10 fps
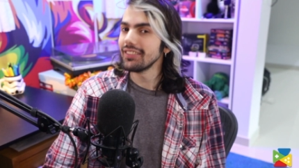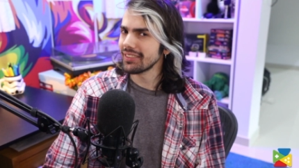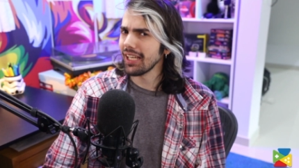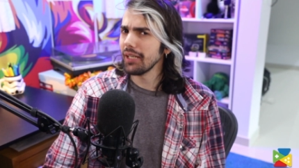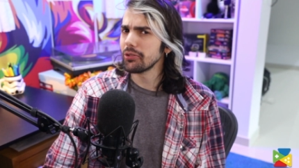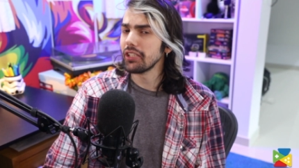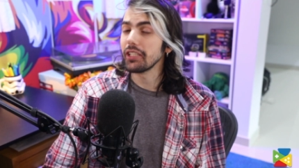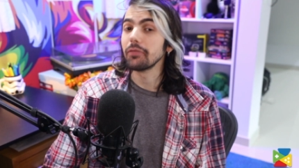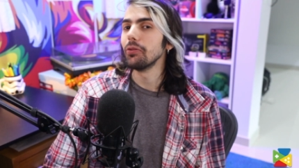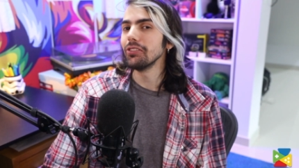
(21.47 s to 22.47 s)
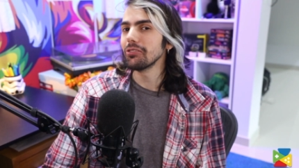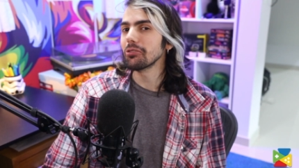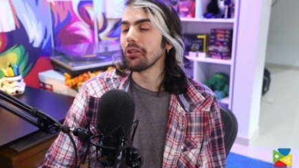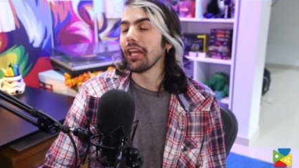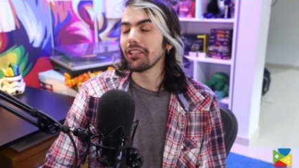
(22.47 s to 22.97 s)
time to take Princess
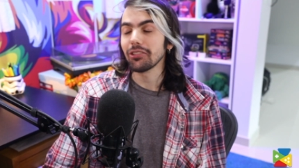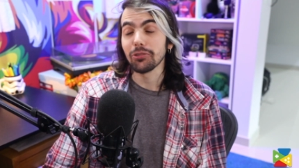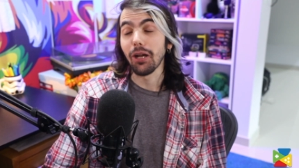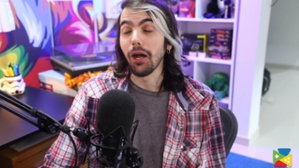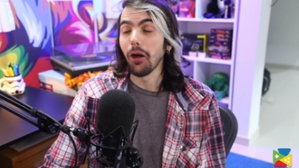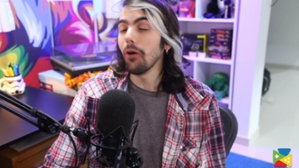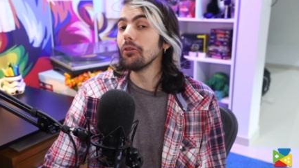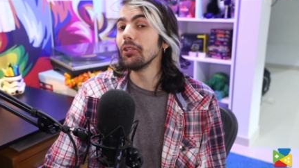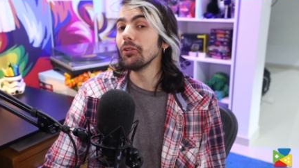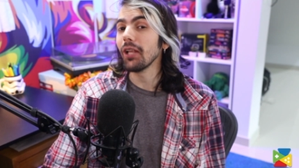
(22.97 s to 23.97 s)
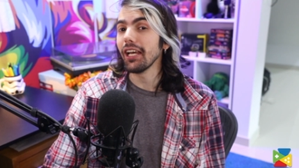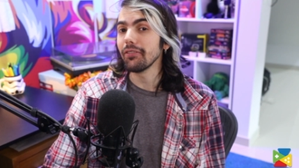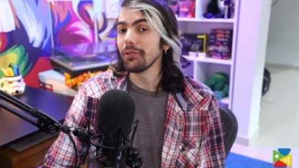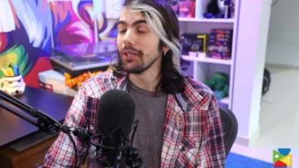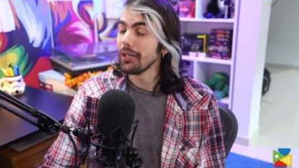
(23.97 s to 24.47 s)
Connect to a whole new
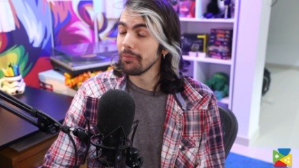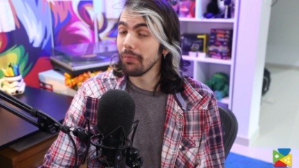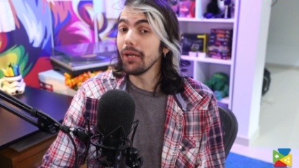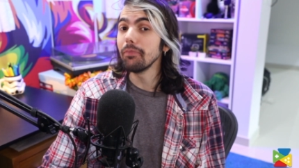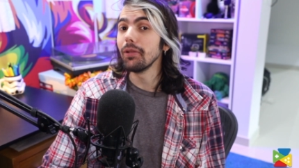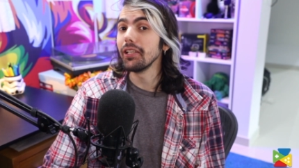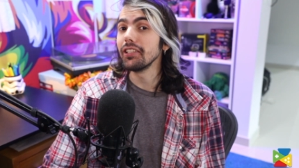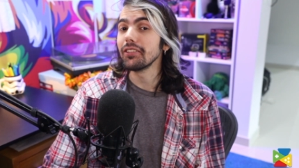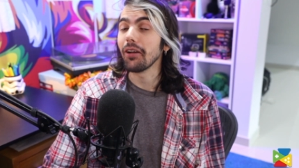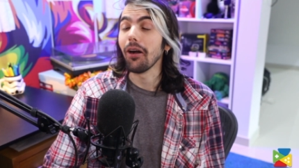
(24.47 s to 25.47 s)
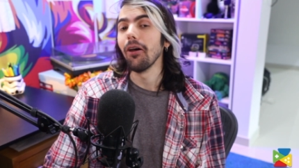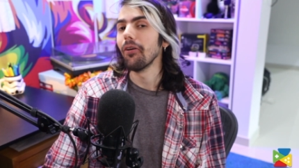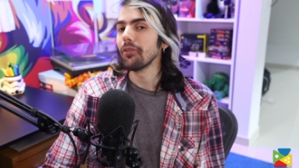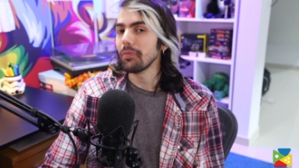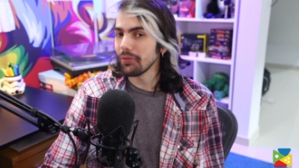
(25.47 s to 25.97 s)
level by playing it on
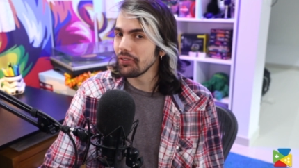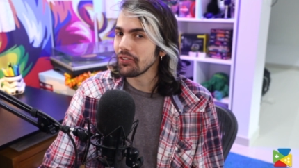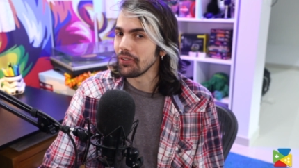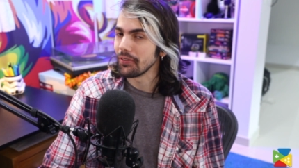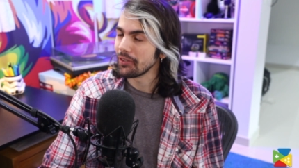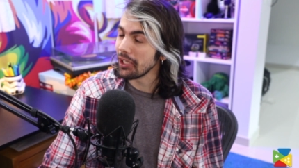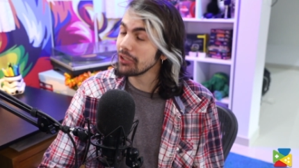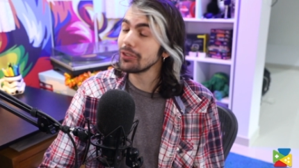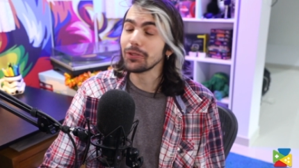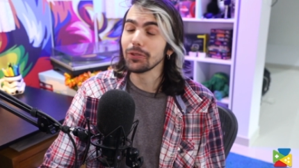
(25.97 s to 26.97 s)
the P C, thanks to